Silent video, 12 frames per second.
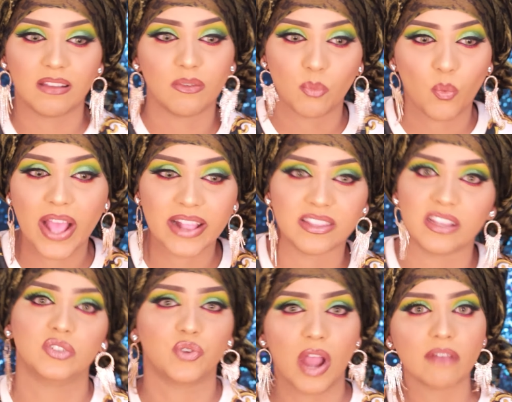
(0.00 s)
while they
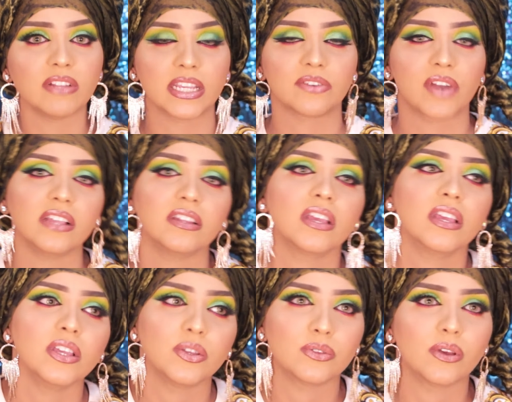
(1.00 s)
are traveling, right?
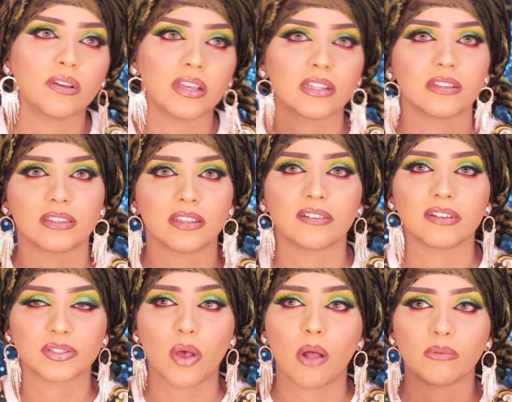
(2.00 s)
You know, there
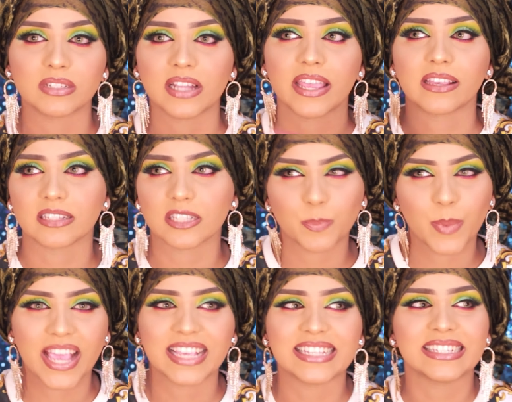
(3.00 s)
is always like
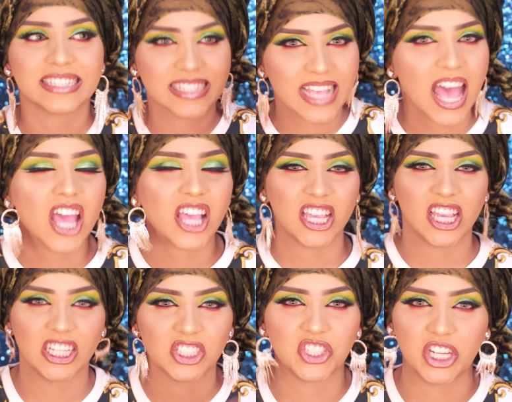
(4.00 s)
space
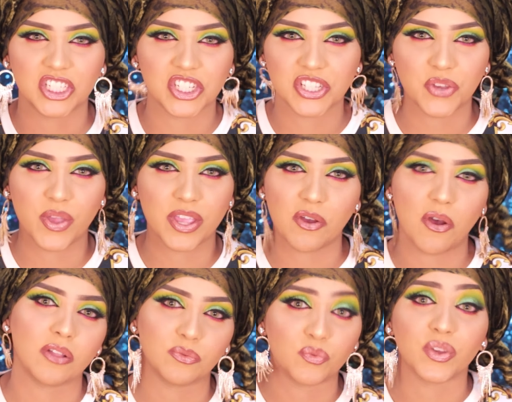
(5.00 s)
congestion going
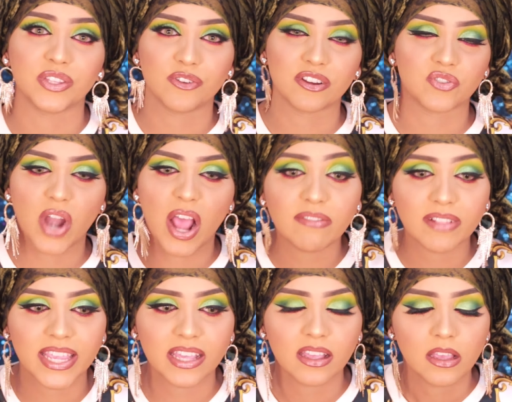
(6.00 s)
on when you're
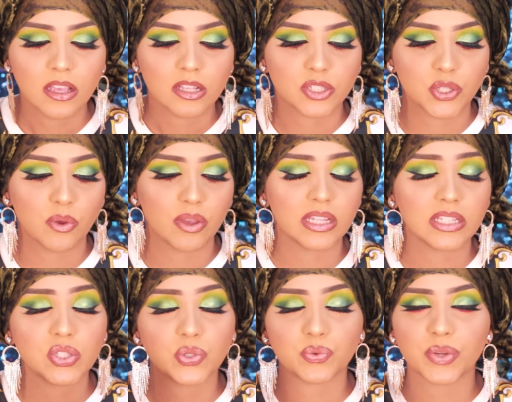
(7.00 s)
traveling, so
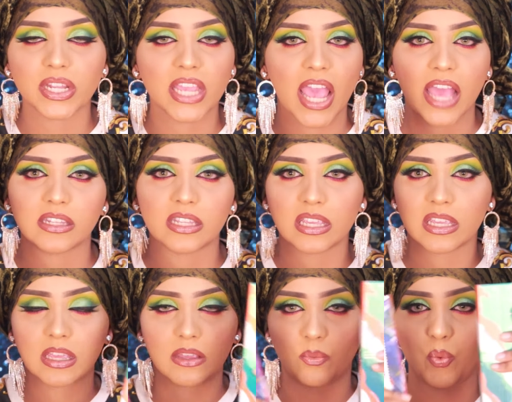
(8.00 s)
it's really handy
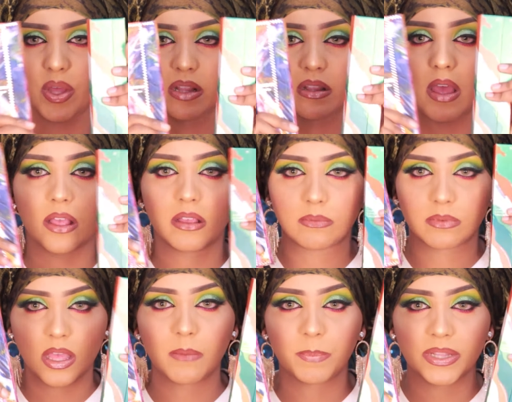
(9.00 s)
when
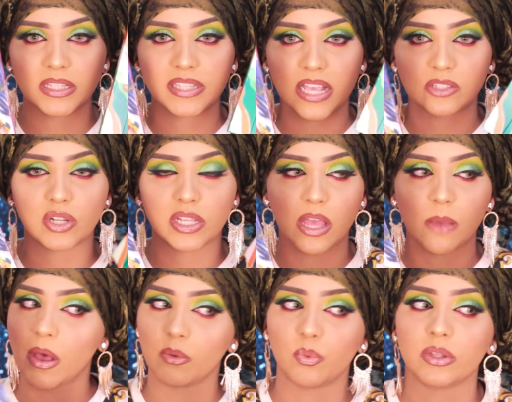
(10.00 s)
companies actually
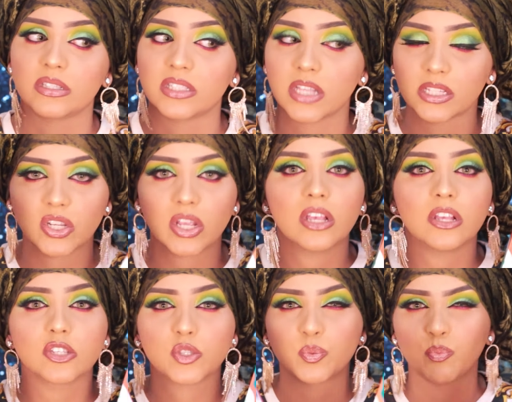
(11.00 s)
come out with such
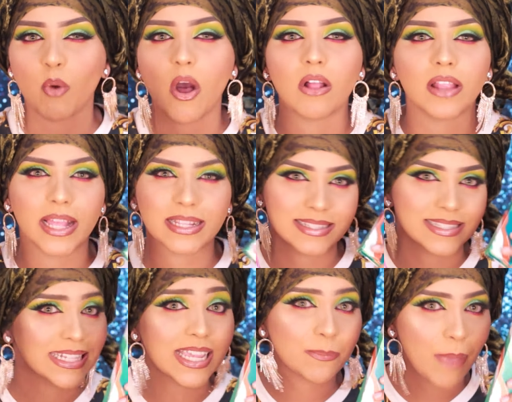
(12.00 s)
small and
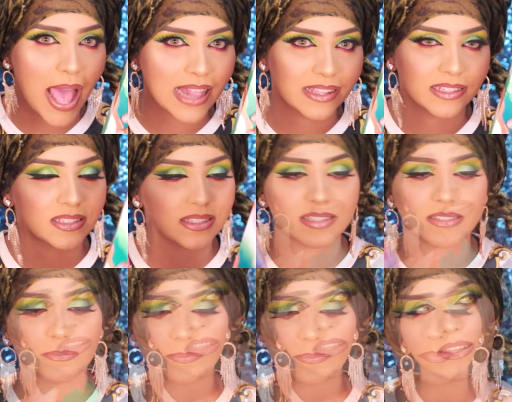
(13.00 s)
sleek palettes.
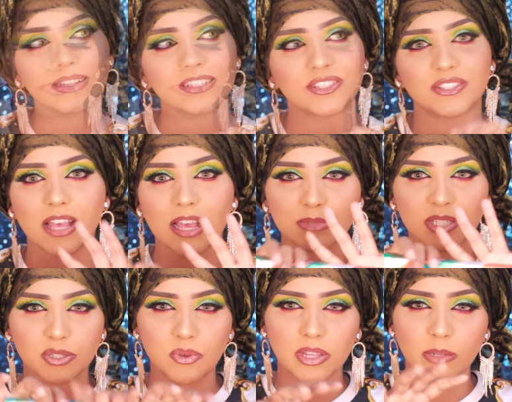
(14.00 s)
So I'm
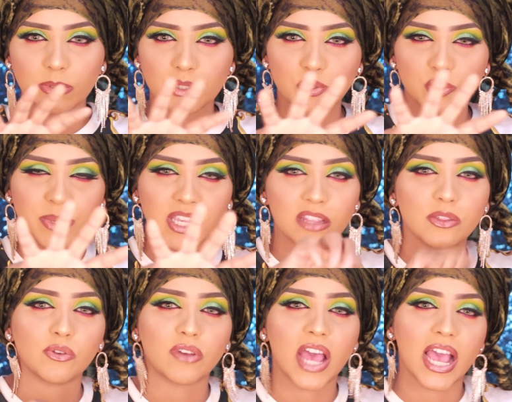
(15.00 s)
just going to be zooming in
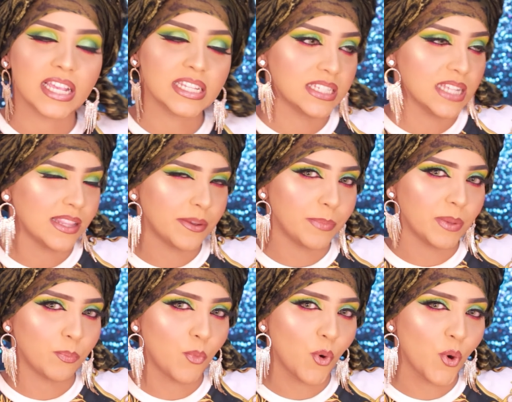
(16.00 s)
you guys a little
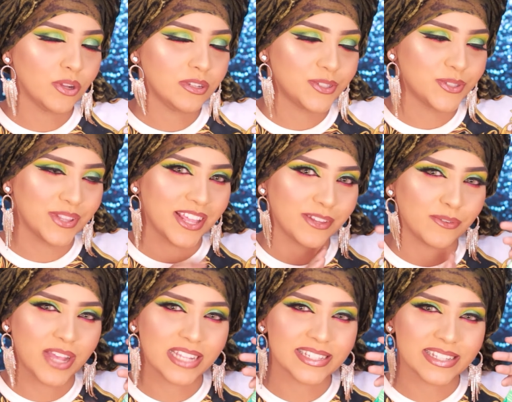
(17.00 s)
bit more so that you
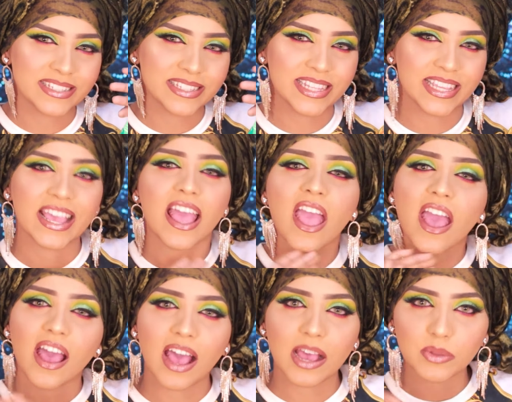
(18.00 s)
guys can see
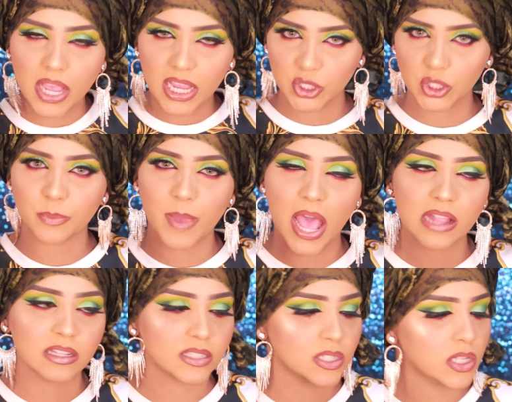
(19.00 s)
how the eyeshadow
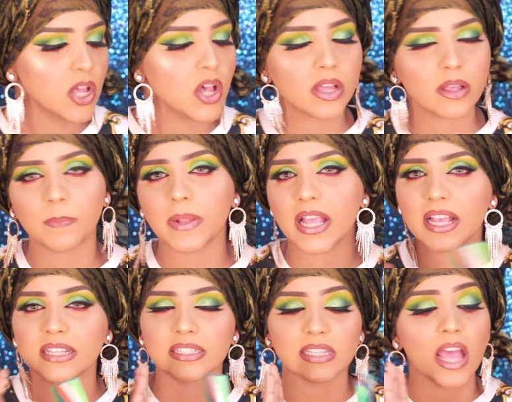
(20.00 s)
palettes look,
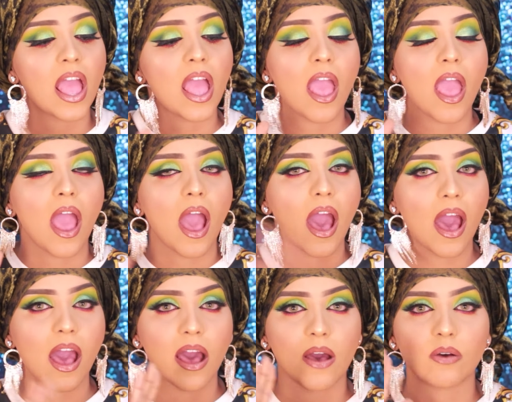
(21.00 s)
plus
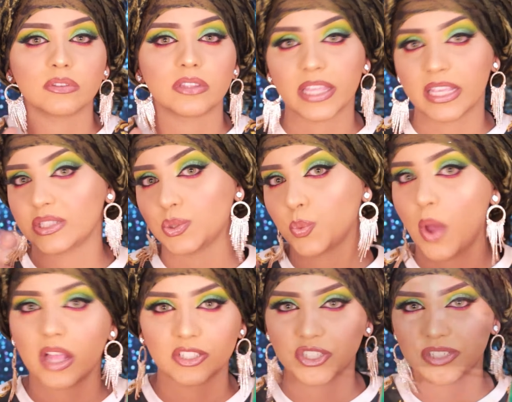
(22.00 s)
how they
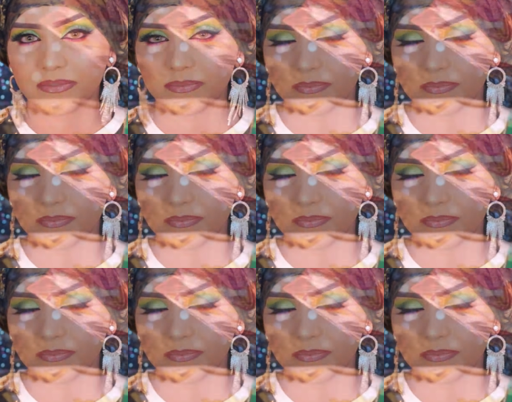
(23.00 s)
swatch.